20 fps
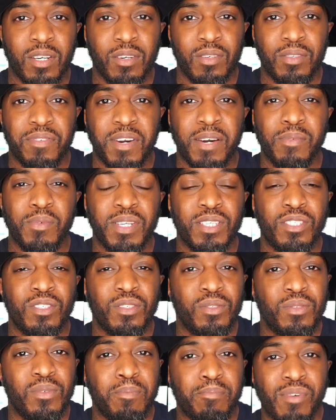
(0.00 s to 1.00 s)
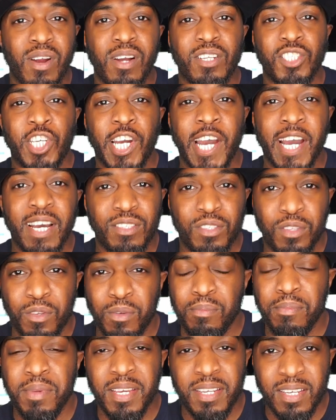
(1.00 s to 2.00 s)
So if I wanted to branch out and
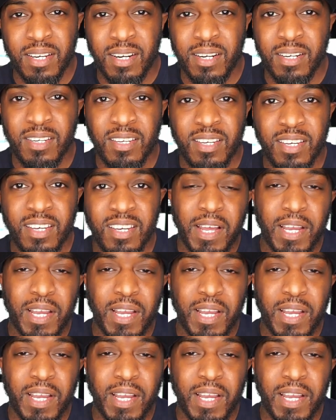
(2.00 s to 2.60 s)
do media,